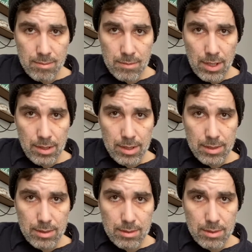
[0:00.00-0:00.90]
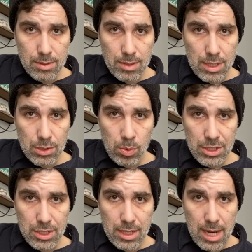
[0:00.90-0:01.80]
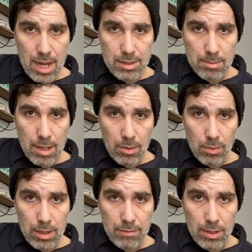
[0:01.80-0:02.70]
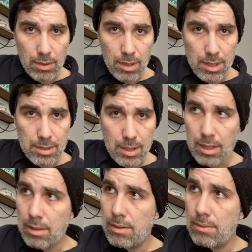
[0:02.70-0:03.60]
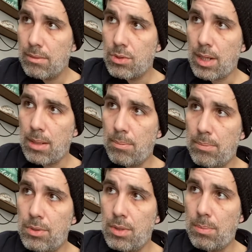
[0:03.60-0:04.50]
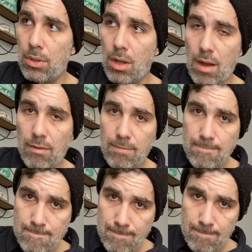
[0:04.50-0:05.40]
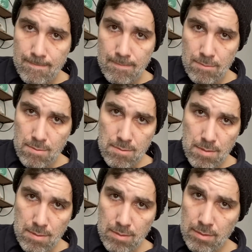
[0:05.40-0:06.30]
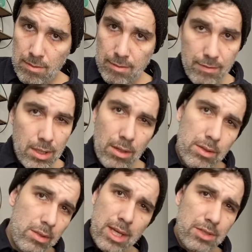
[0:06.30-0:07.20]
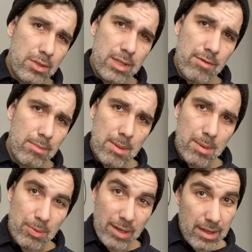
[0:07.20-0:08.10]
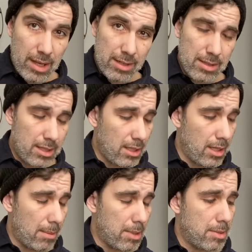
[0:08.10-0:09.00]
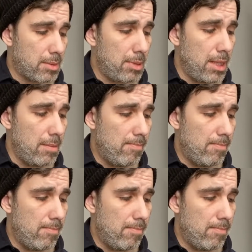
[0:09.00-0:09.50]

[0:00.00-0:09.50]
There it is. So I switched it out to my ring finger right there so I can do the pull off. If you don't do that, you'll never be able to play that in up to speed.